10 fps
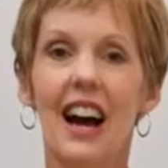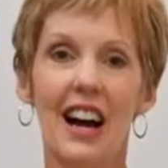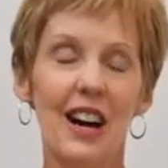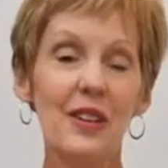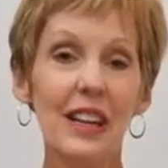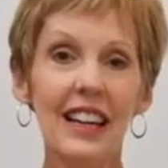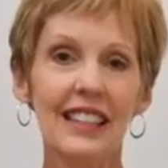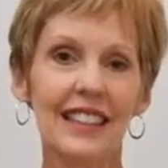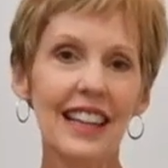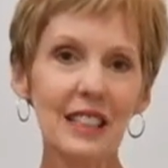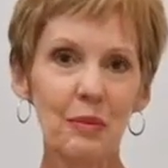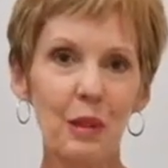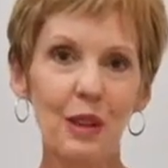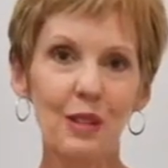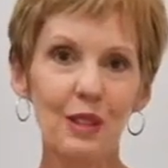Okay, let's
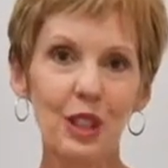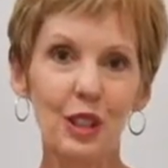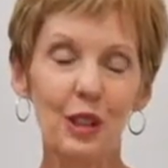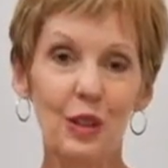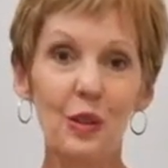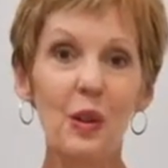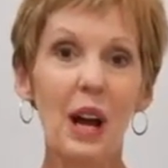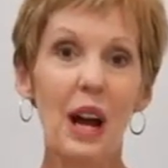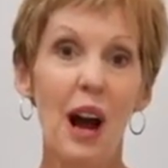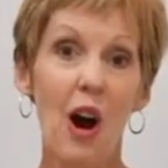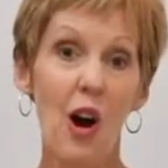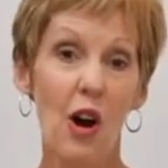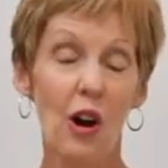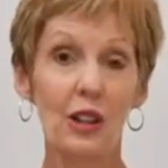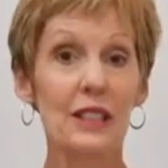move to
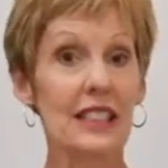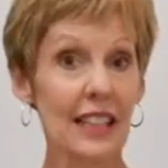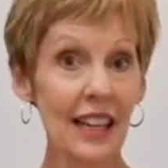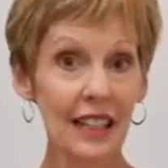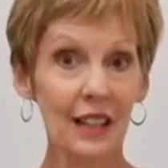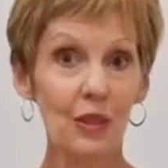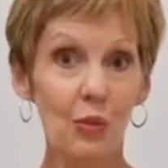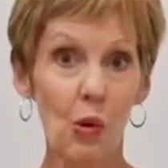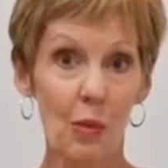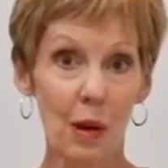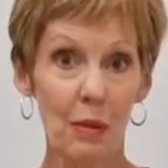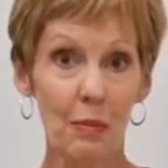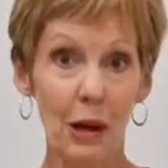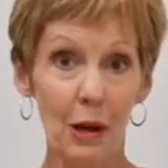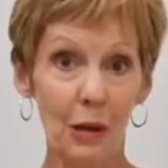our second warm-up
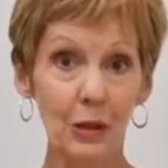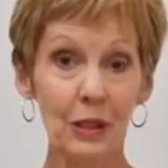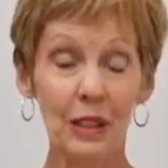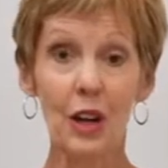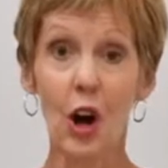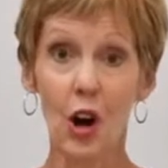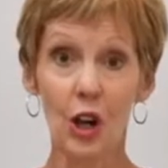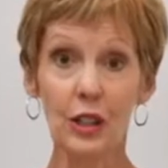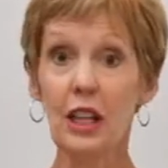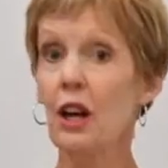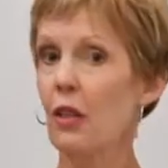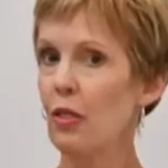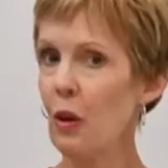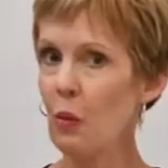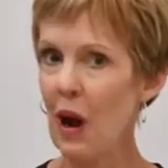pose called
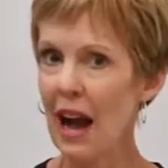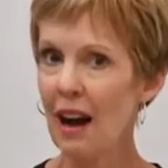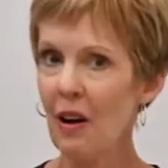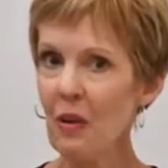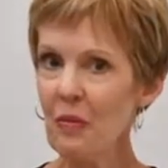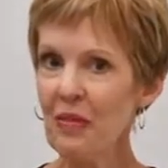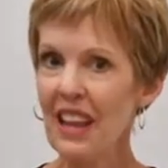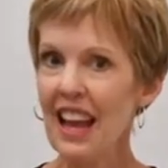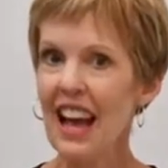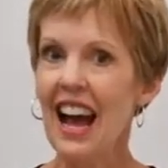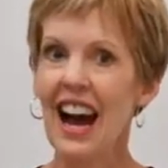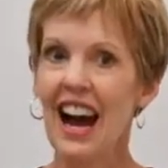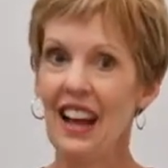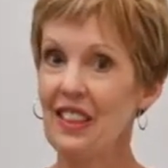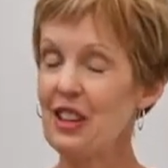the wow.
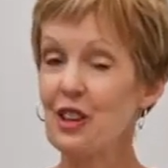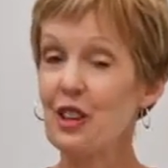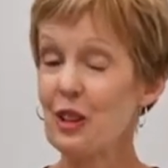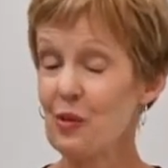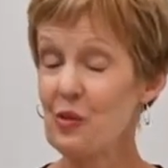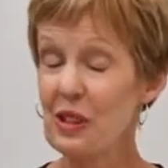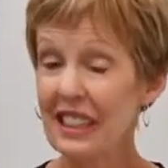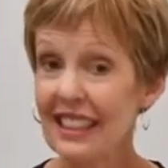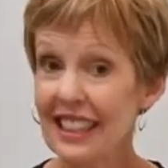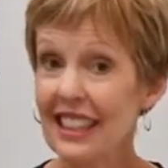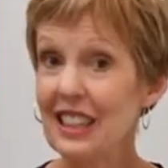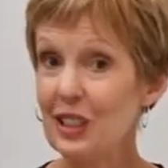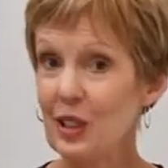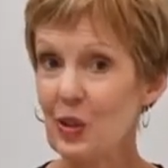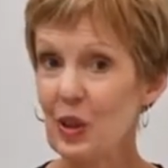I think you're going to really
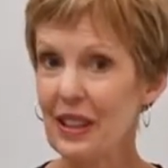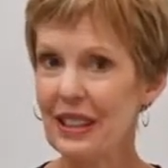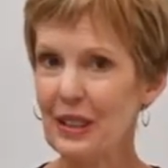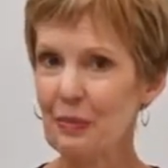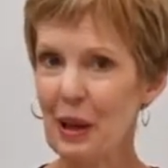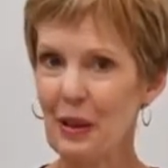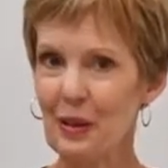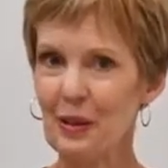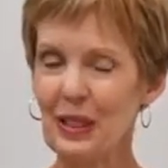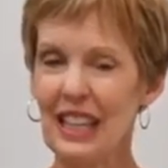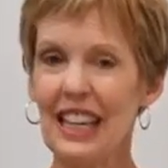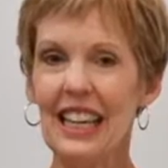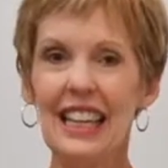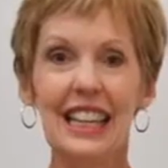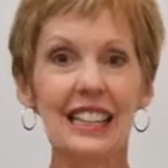enjoy this pose.
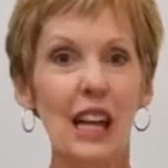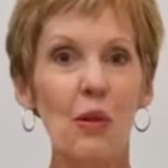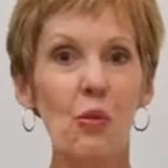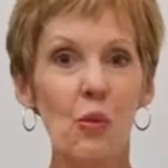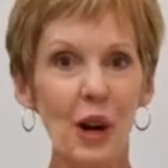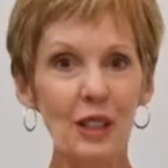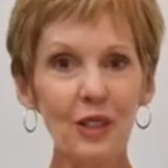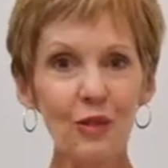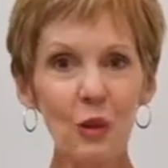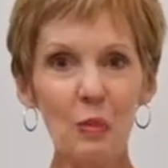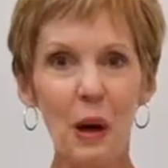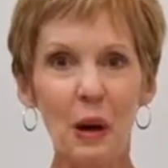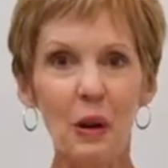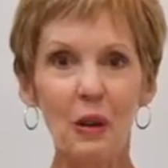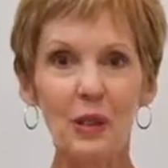It's a wonderful
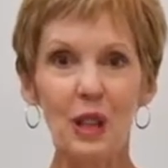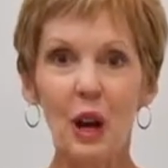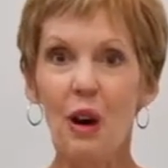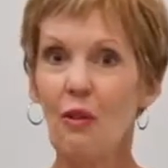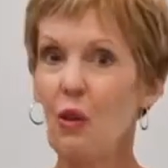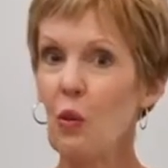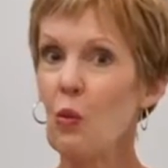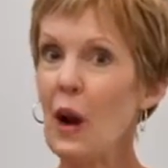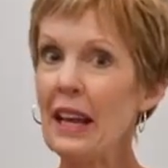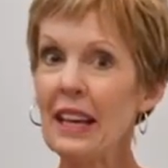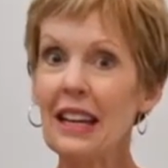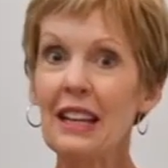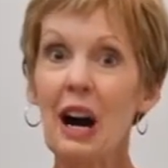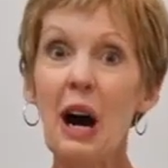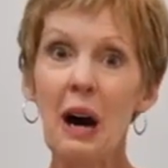pose for waking
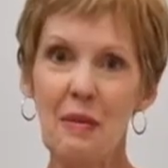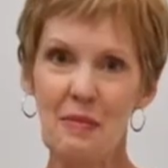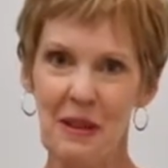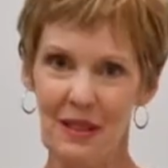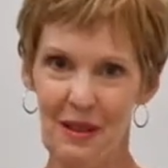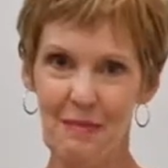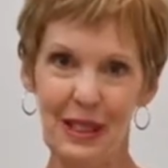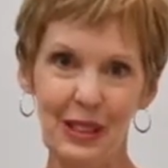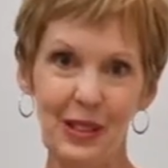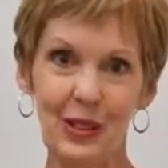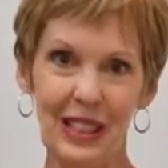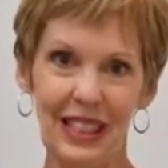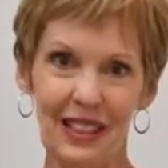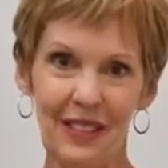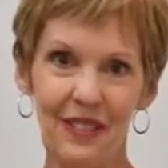up the muscles
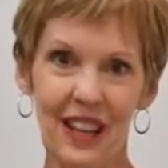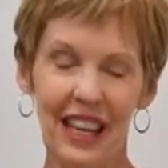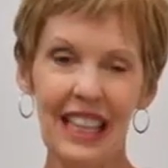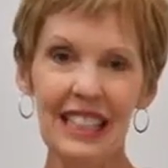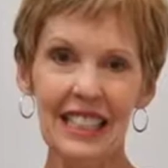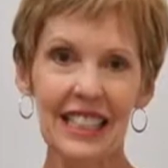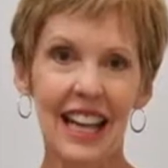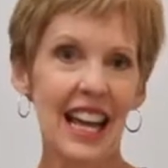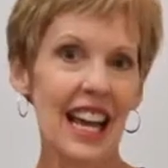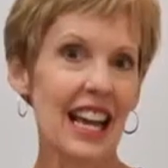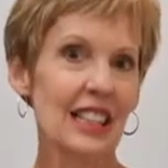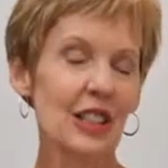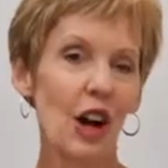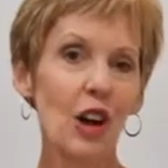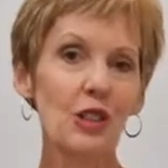in the face. It's
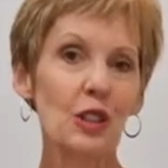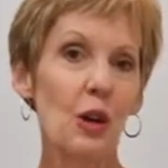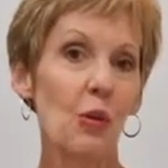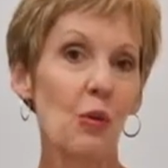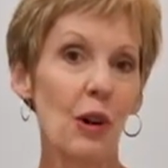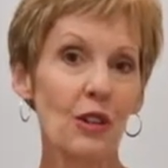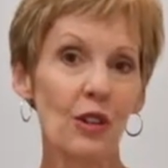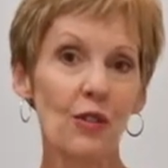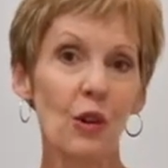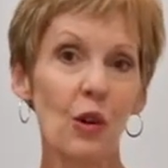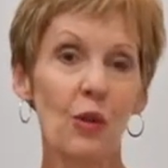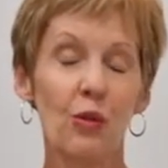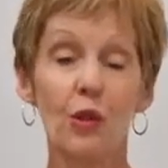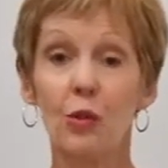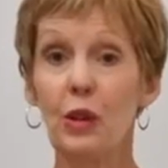also wonderful
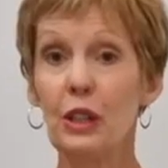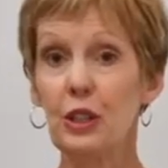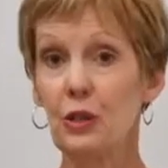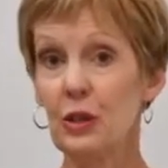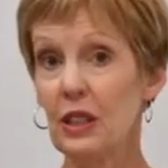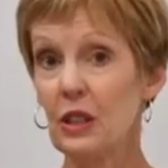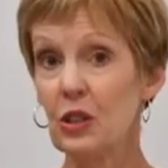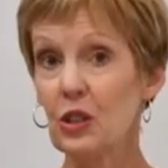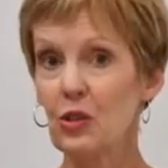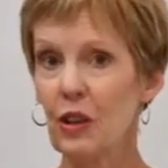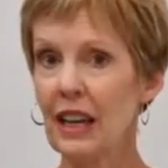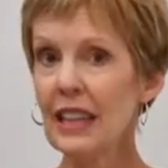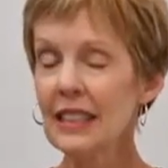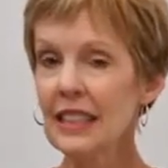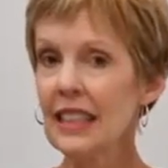for reducing
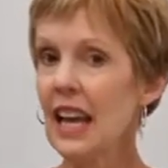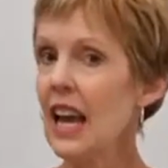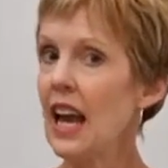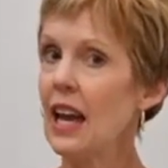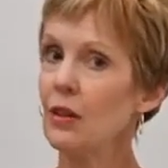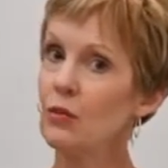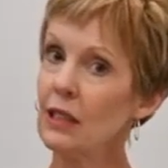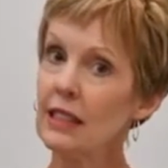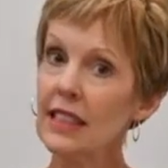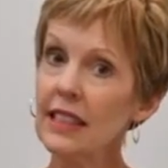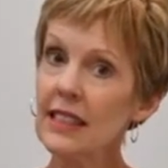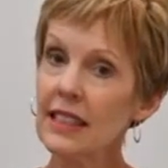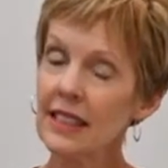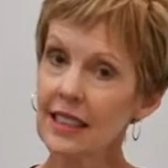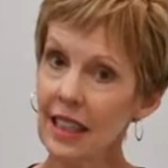stress and
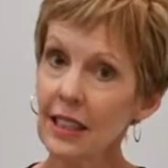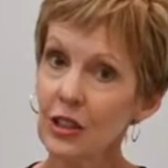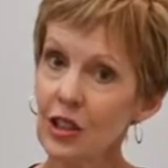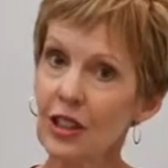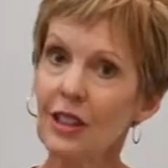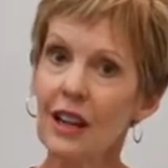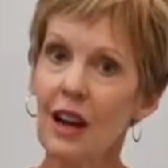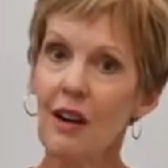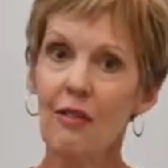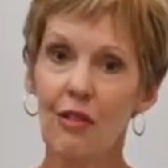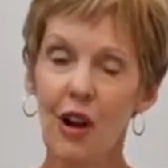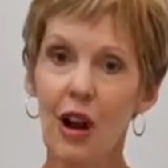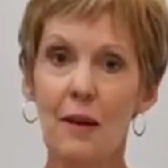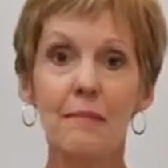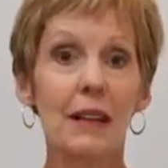releasing tension
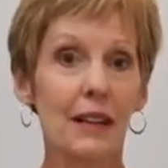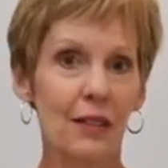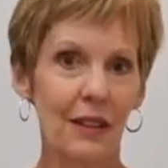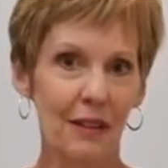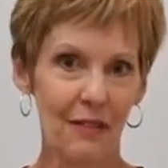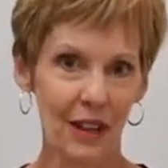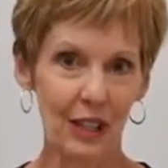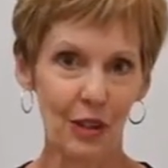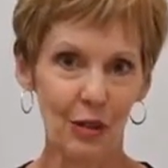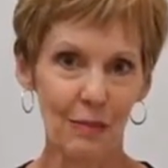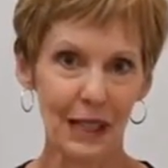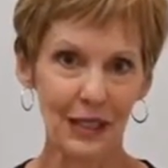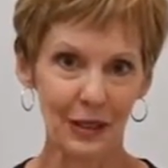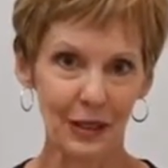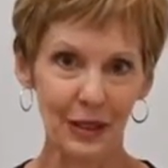from the facial
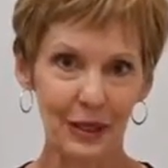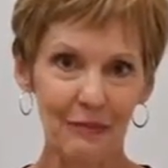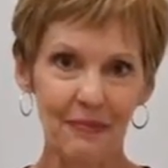muscles.